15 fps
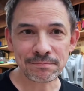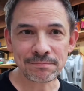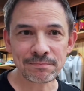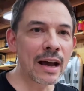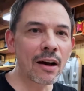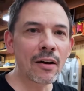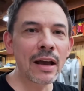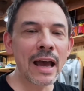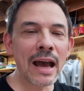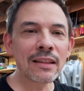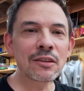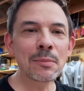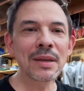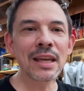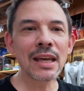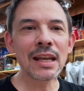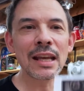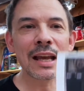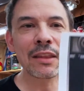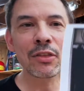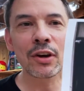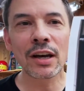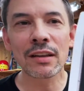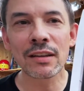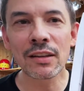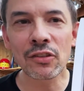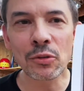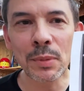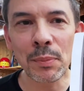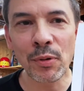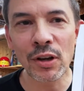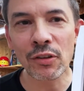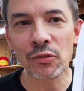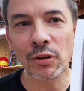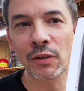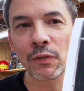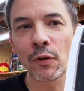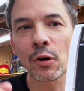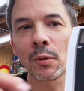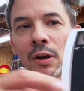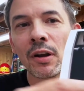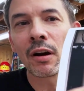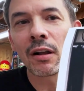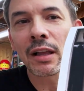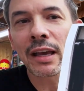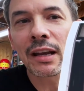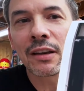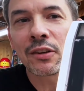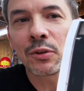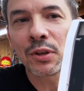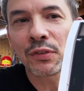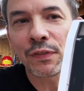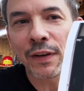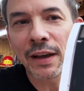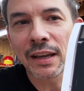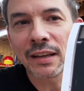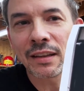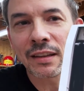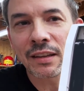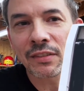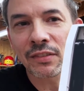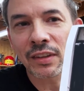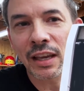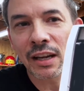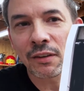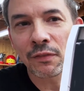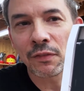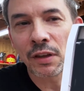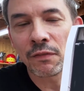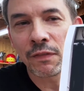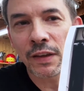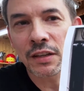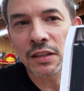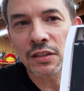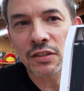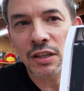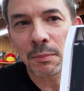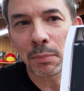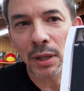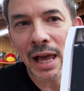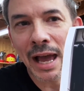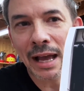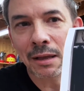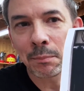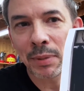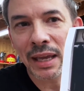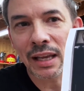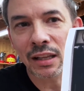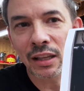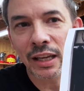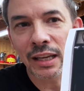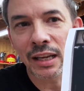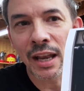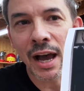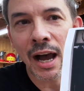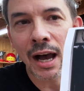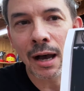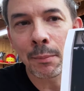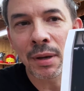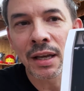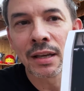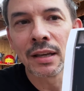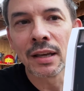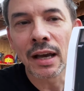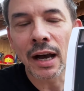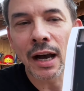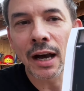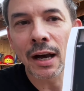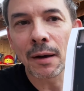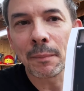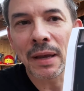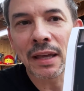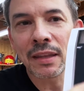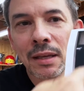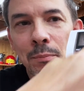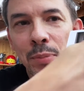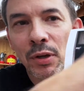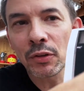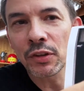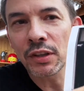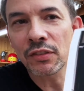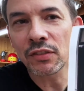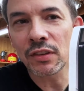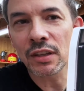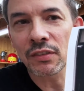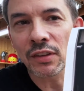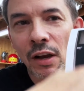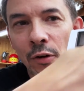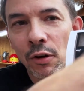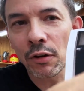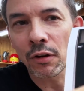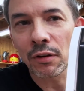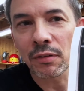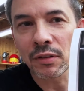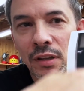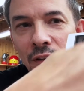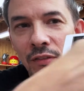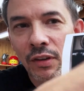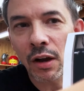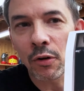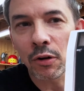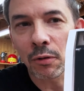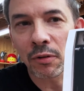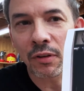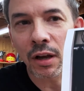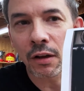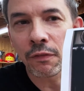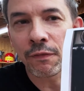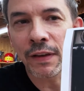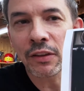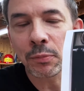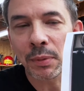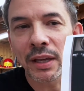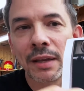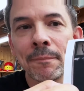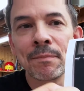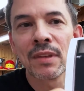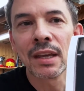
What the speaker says: Now, at the beginning, I thought this will be pretty straightforward. All I got to do is find this kind of vintagey black bakelite knob, and then build this outer faceplate.